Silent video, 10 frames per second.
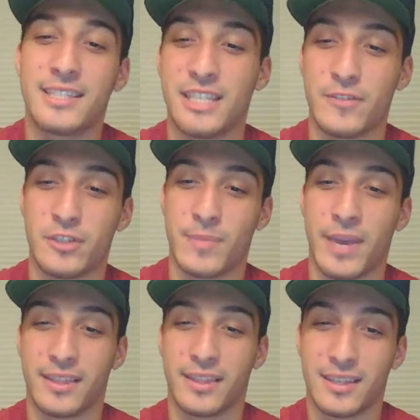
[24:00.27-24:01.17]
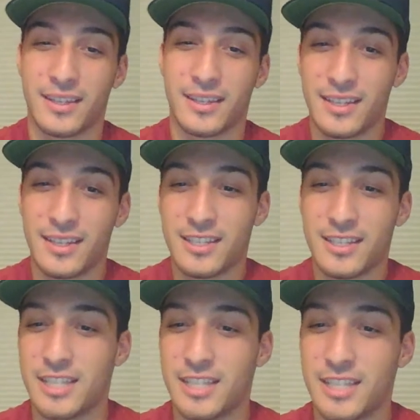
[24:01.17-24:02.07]
Steve Smith.
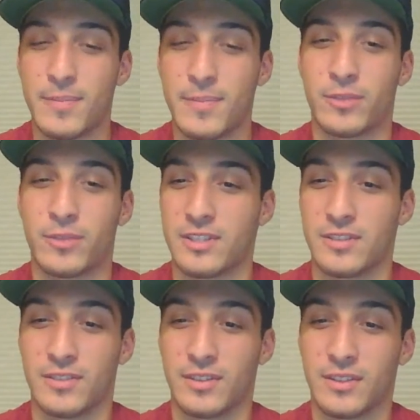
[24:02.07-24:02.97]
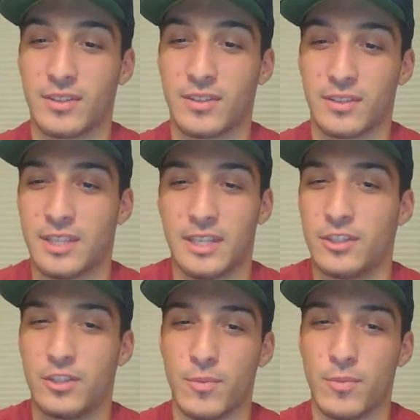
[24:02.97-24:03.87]
Steve Smith
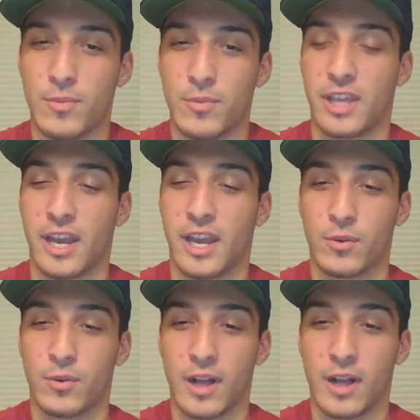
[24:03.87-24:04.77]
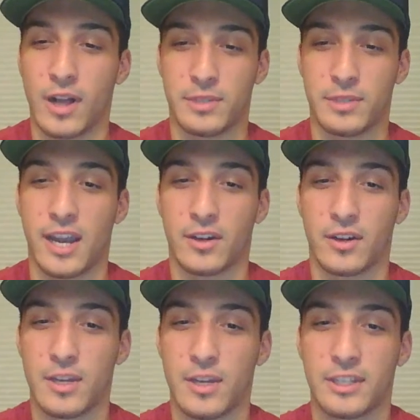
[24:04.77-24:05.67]
didn't do much there while he was
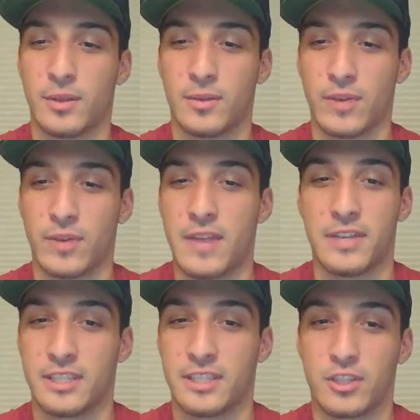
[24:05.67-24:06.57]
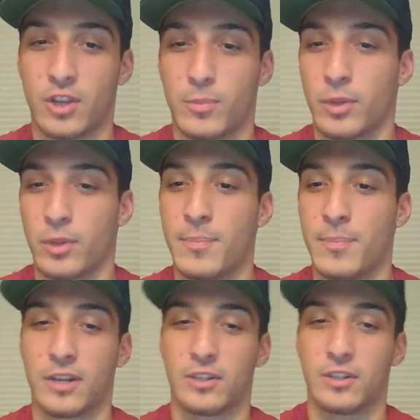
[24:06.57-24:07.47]
there. He went to the Ravens and started putting up
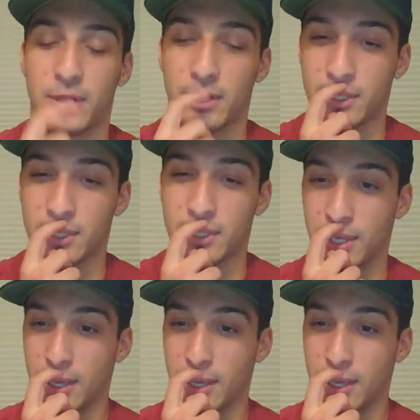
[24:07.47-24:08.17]
bigger numbers.